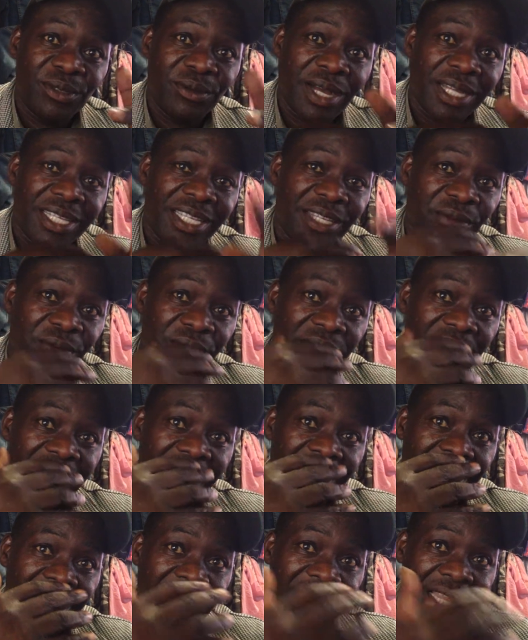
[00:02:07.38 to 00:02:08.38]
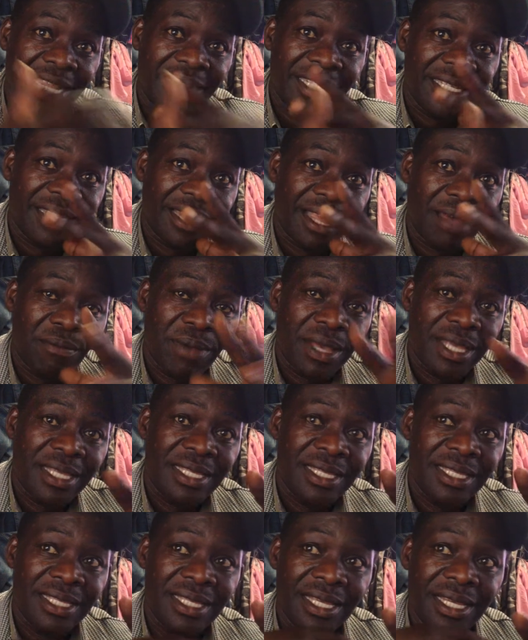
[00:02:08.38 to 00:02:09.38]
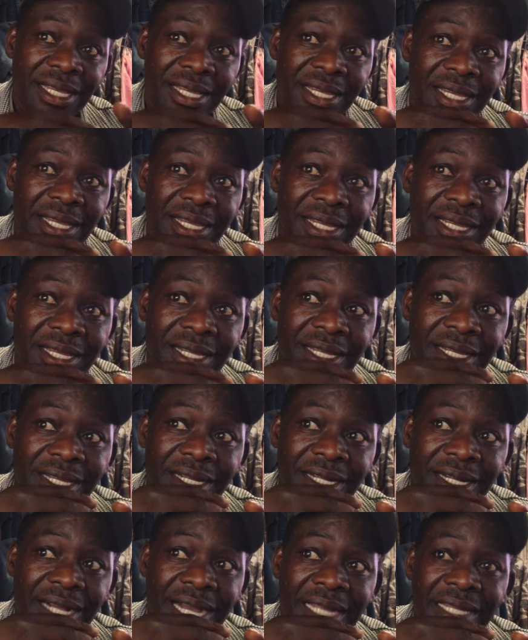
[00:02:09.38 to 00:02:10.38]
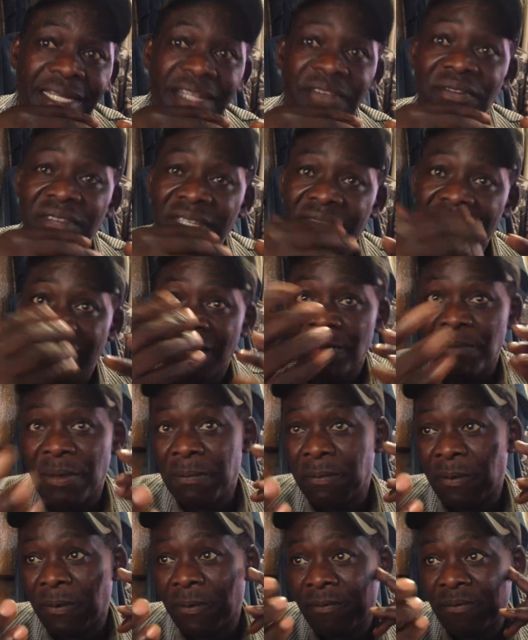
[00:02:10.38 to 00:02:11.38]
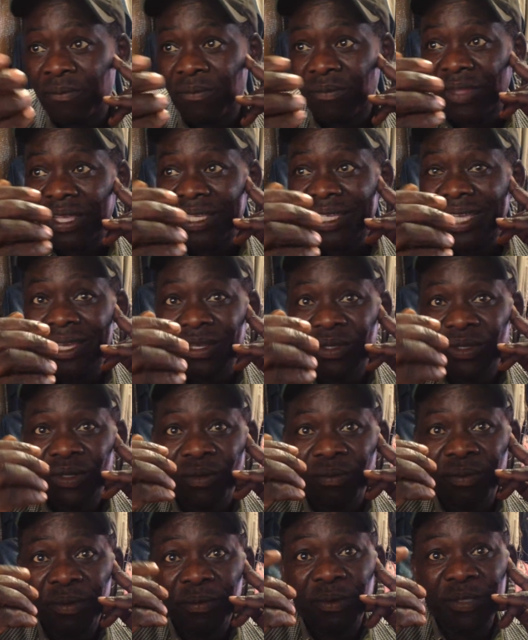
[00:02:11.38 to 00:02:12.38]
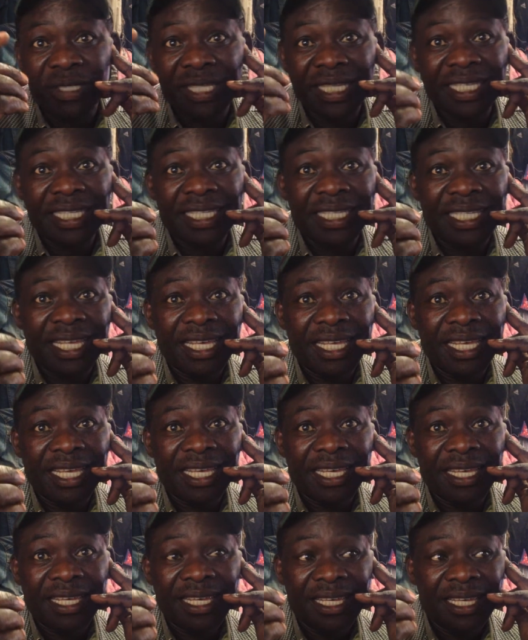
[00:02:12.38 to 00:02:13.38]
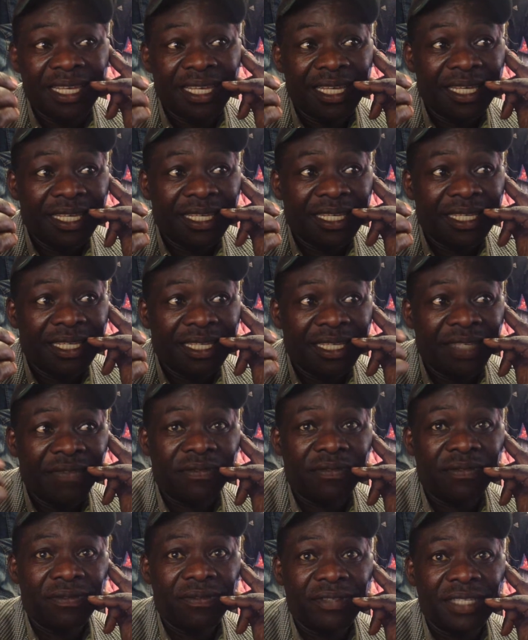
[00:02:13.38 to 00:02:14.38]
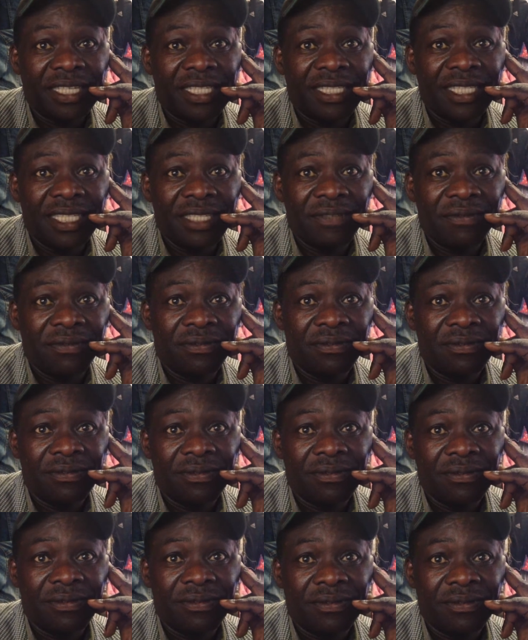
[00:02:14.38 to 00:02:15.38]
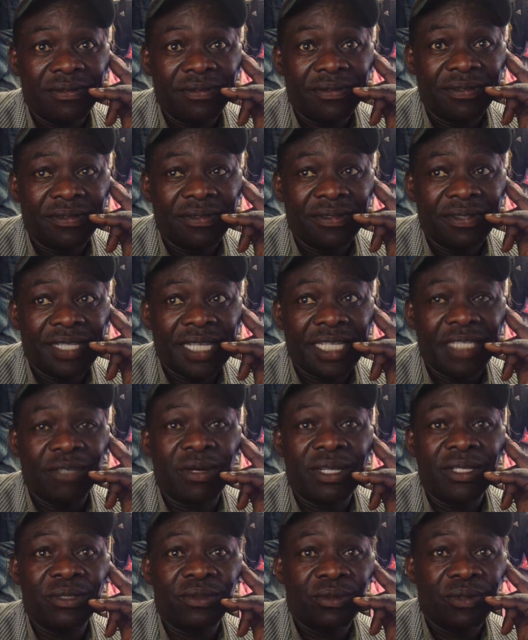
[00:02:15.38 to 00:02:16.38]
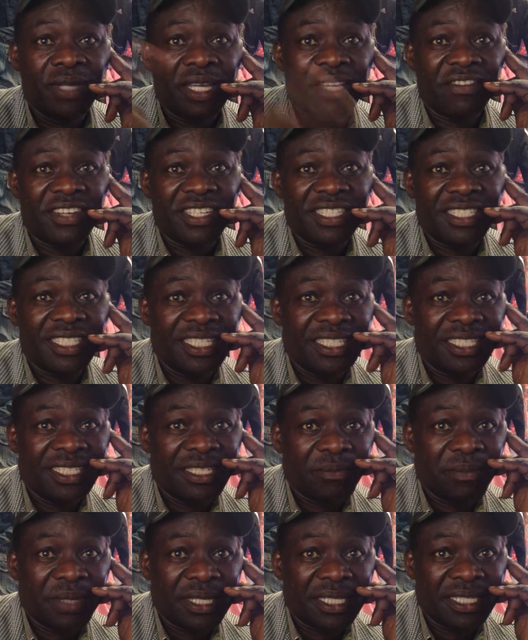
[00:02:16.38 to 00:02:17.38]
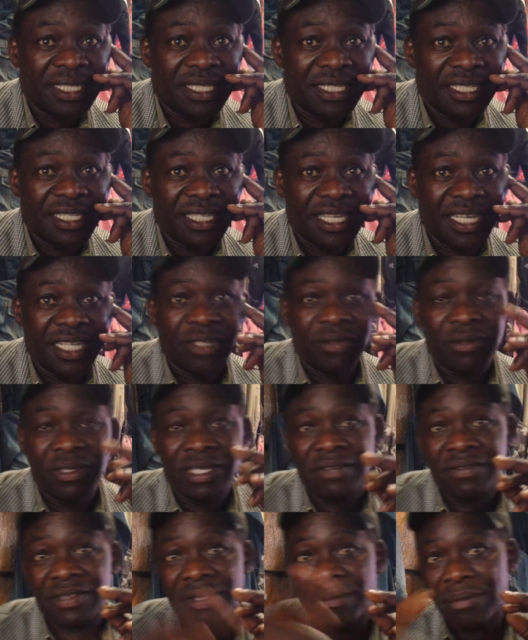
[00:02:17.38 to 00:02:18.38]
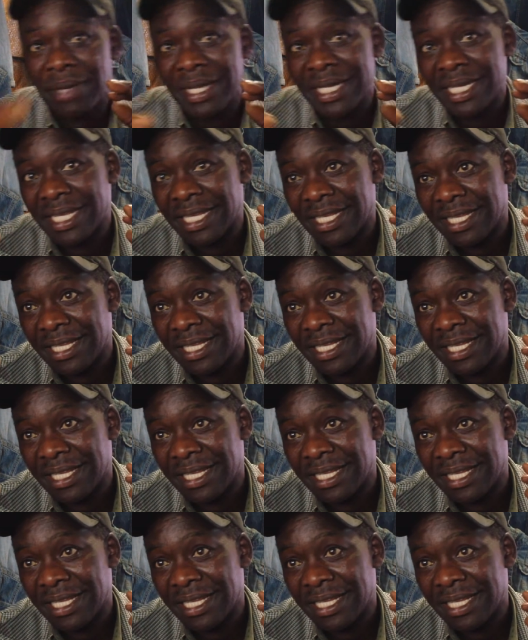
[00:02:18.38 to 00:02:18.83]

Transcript: working with the land grabbers and evicting people, so, so, people started thinking, if the chief, they are the ones who gave us this space and we gave them money,